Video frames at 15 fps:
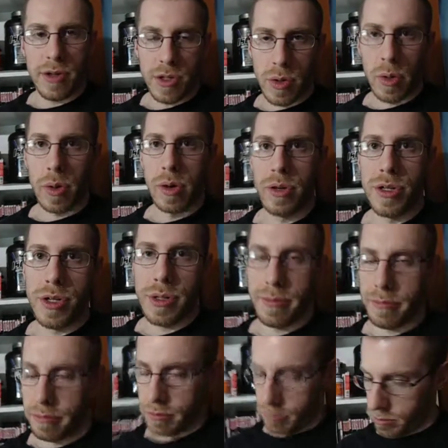storage,
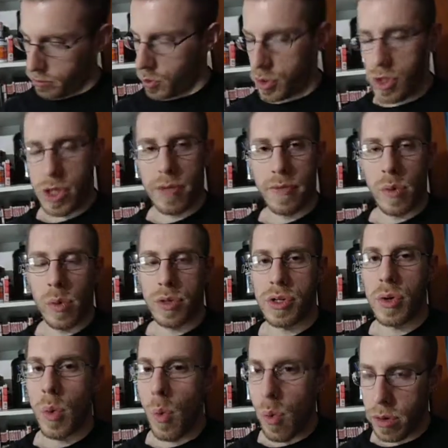which is, of course,
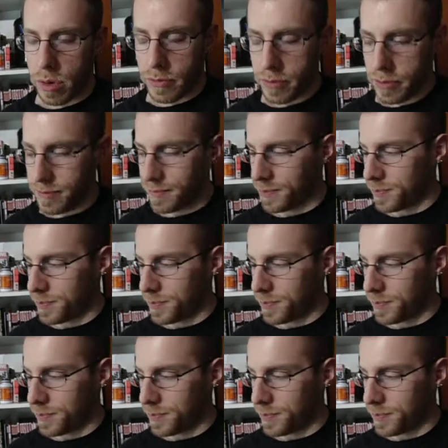wonderful.